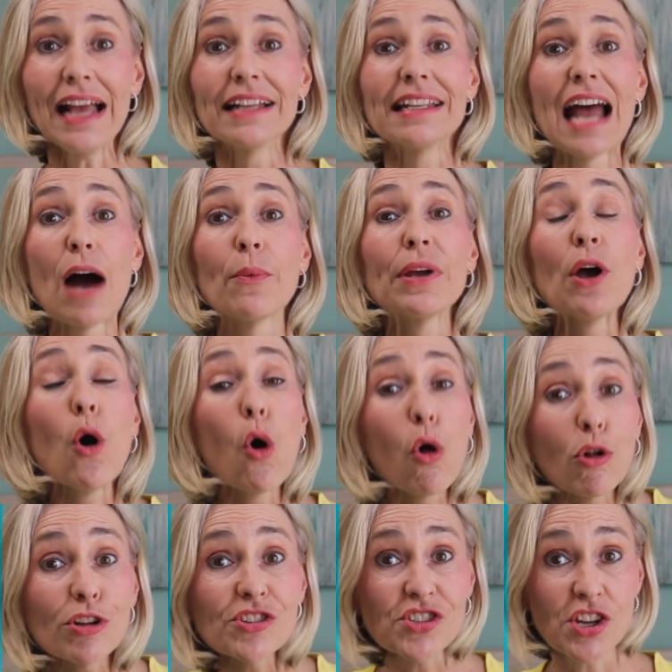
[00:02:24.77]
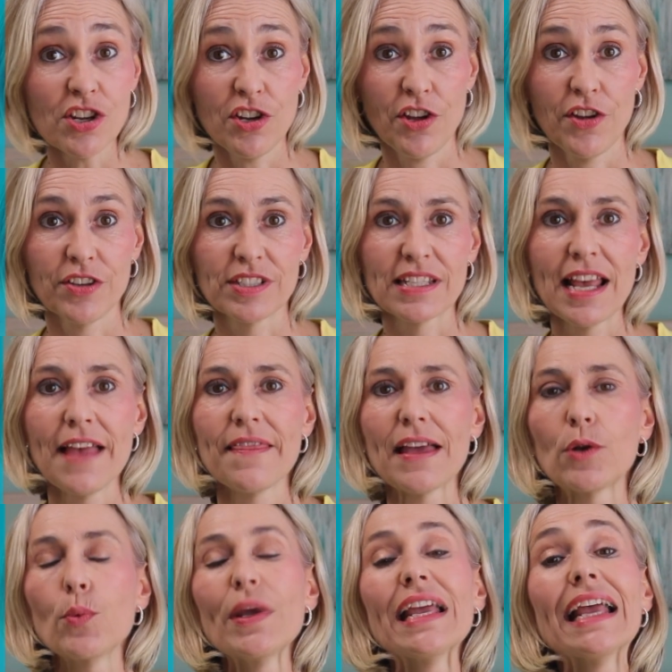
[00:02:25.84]
Now, we also learned
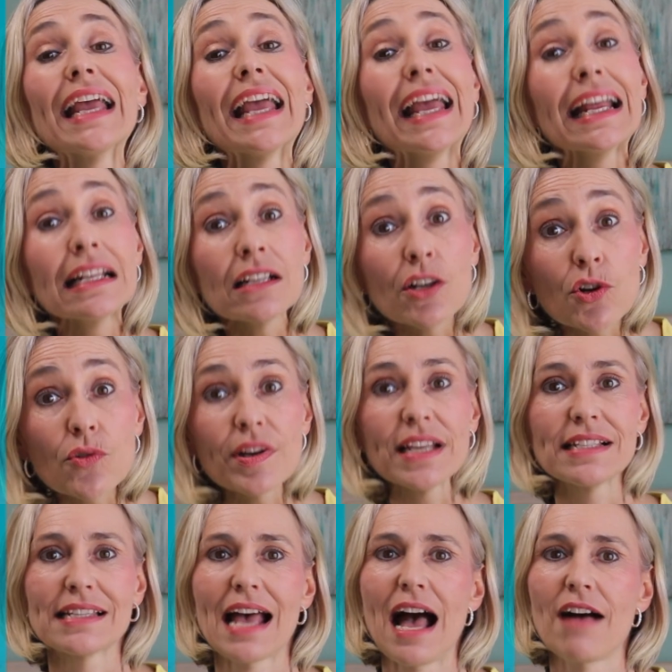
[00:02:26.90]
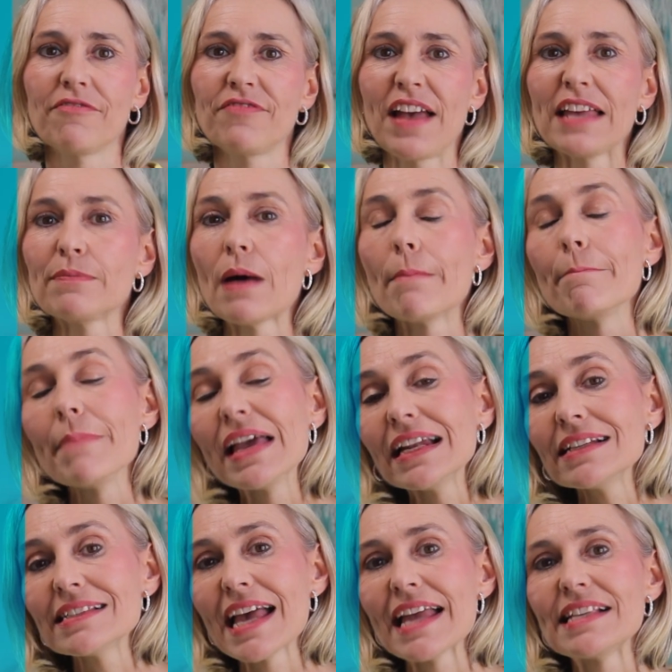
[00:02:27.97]
that we increase our faith by
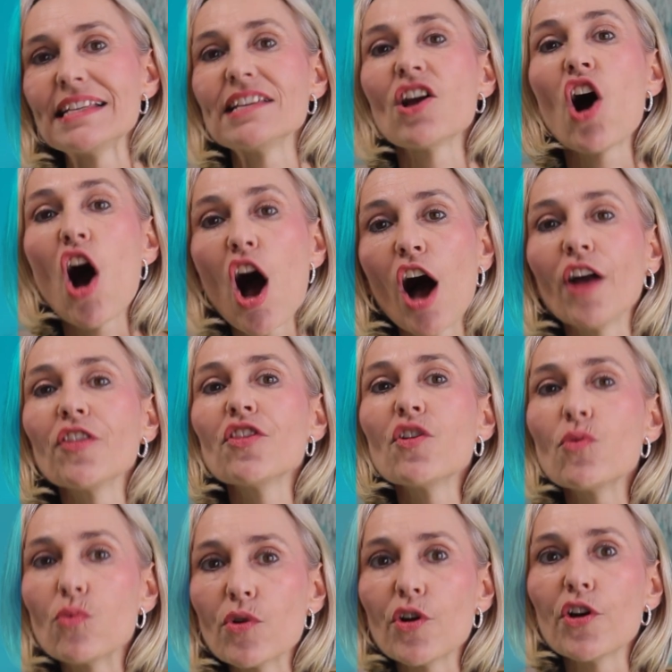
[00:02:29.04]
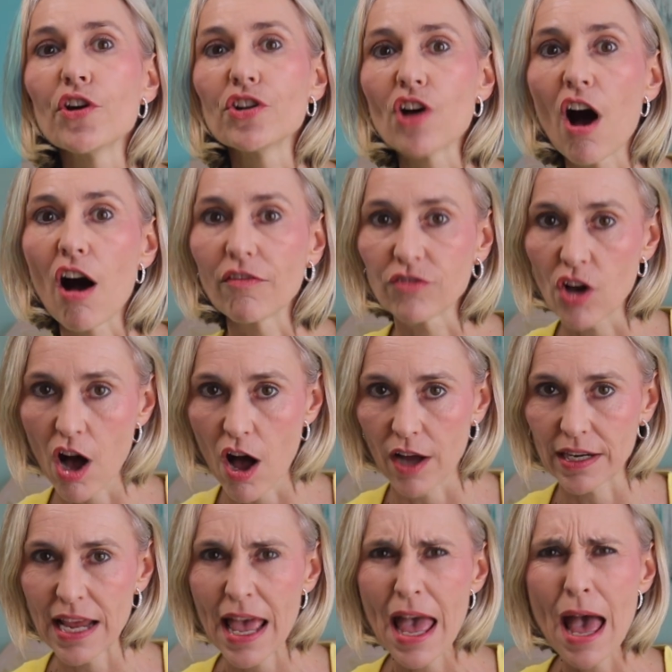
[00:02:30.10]
meditating on the Word of
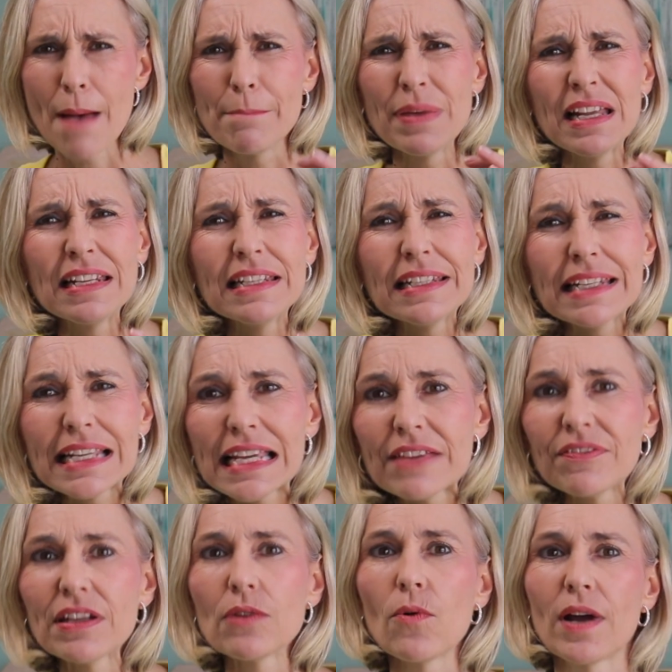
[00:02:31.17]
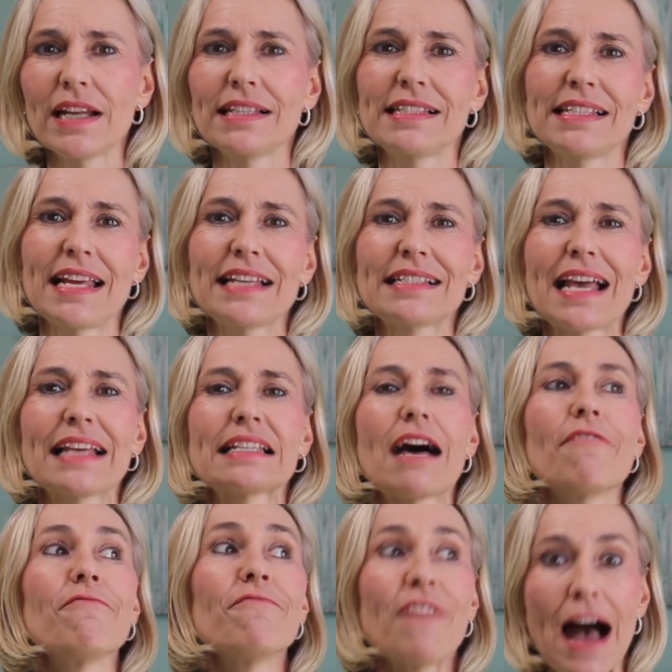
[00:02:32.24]
God, believing what it says as
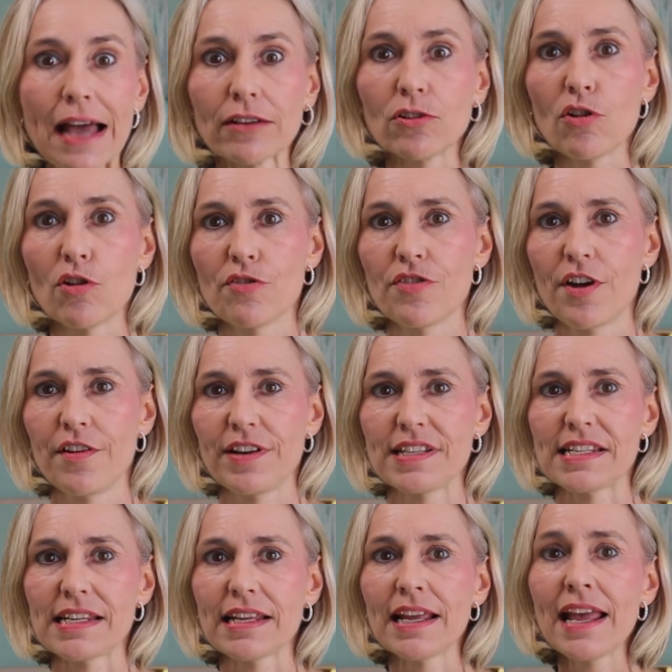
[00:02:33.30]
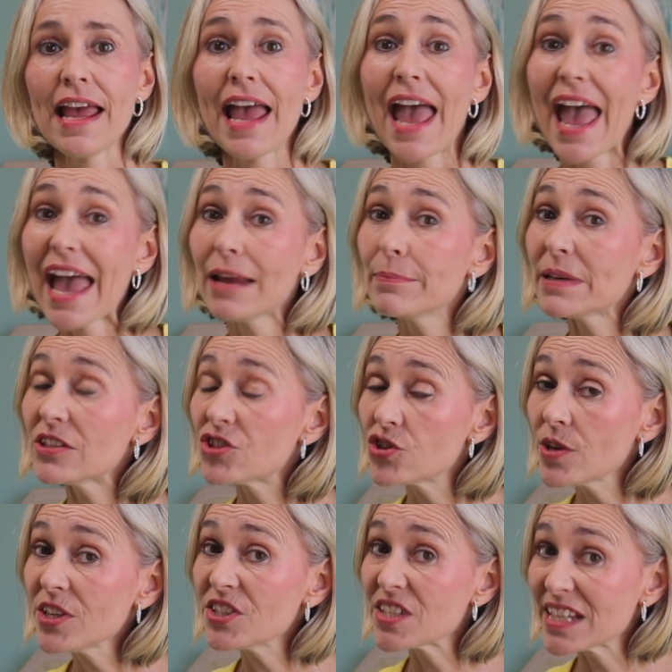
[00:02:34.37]
our final authority, and being
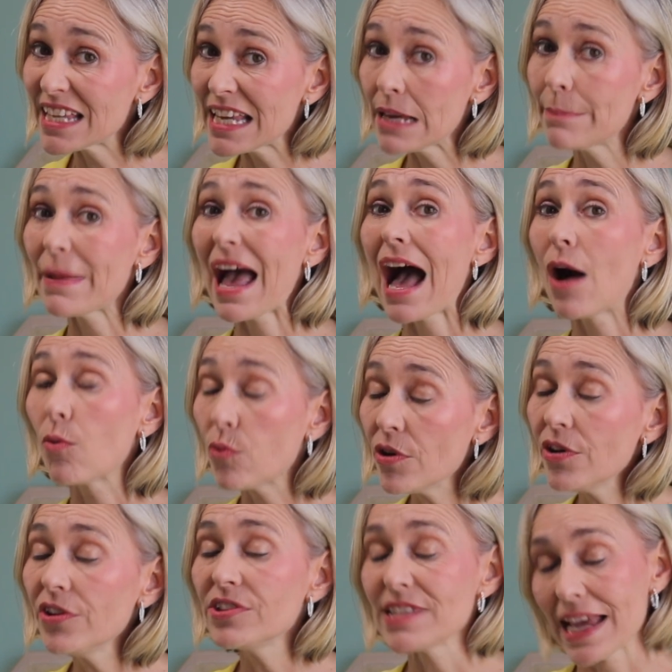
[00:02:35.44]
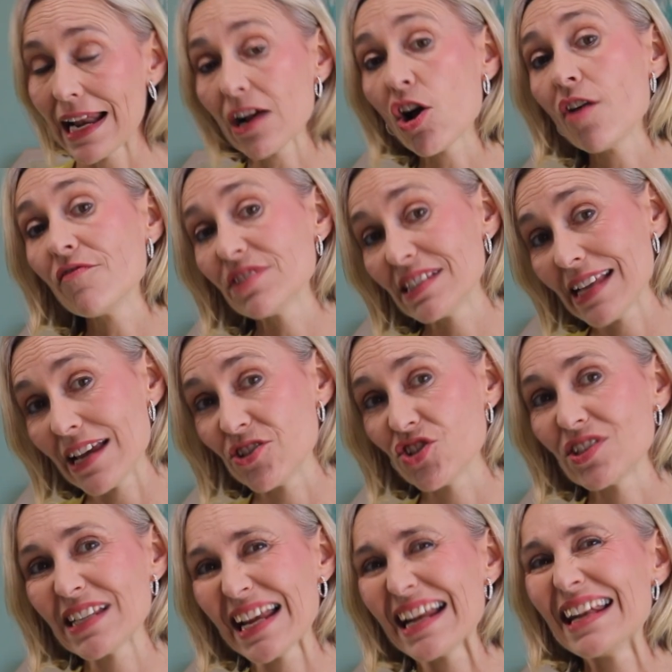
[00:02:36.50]
sure to keep our words and our
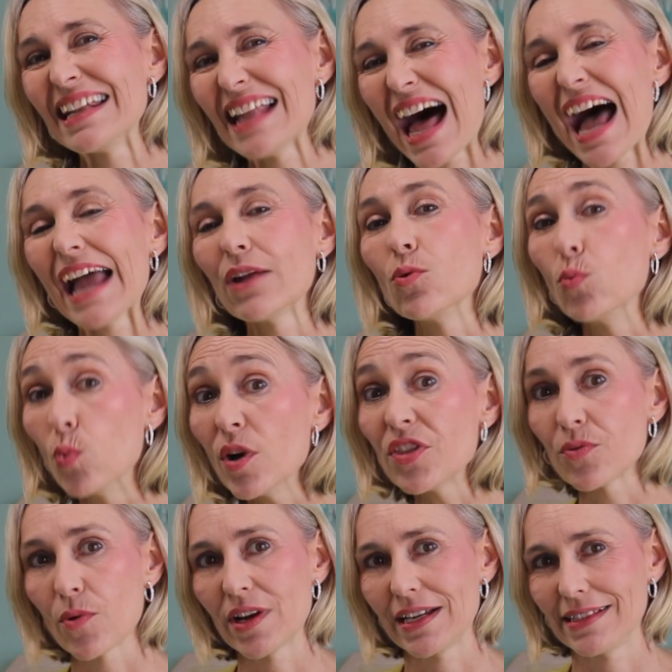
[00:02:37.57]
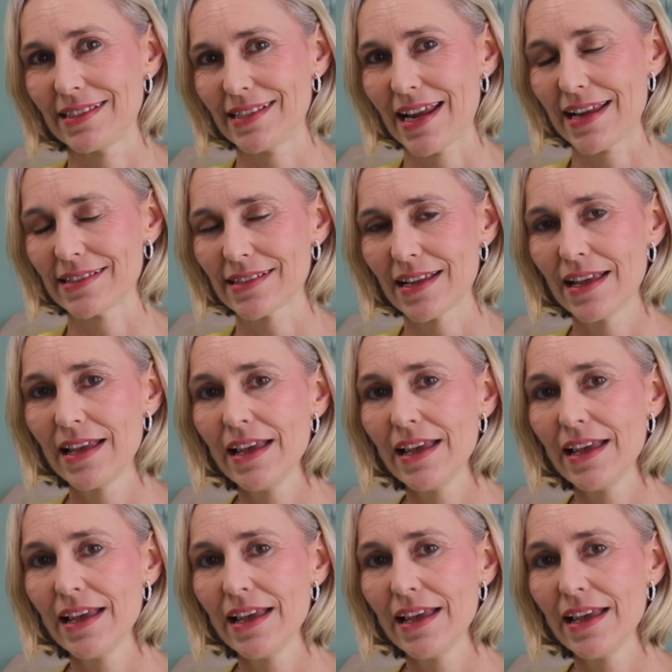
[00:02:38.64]
conversations in line with what it says.